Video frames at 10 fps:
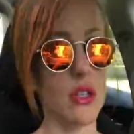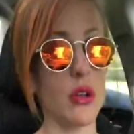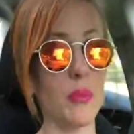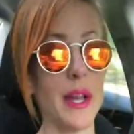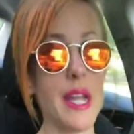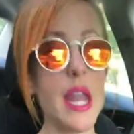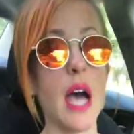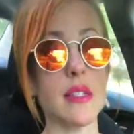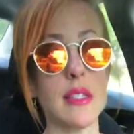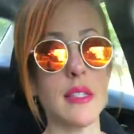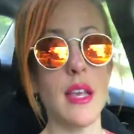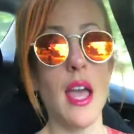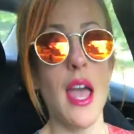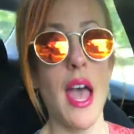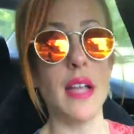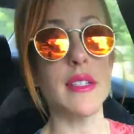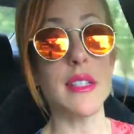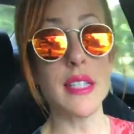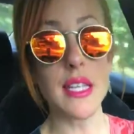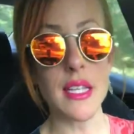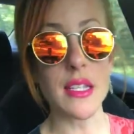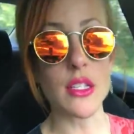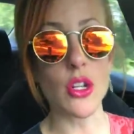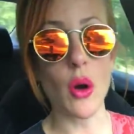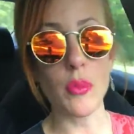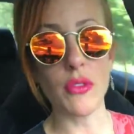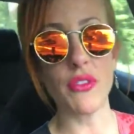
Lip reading: you know, my nuts and seeds. You know, I'll put